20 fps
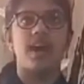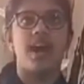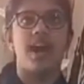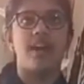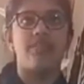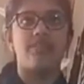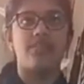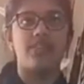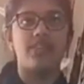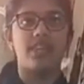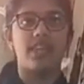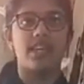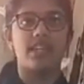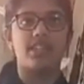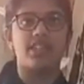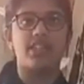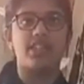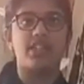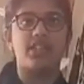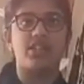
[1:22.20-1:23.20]
After
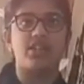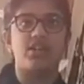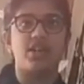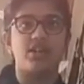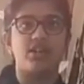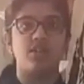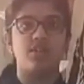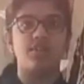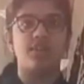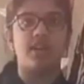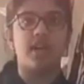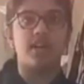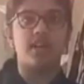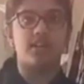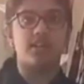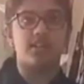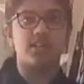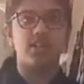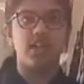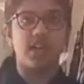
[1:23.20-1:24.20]
this, Joseph began
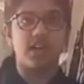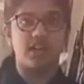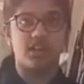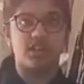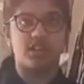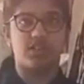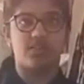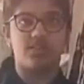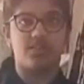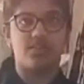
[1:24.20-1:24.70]
to change.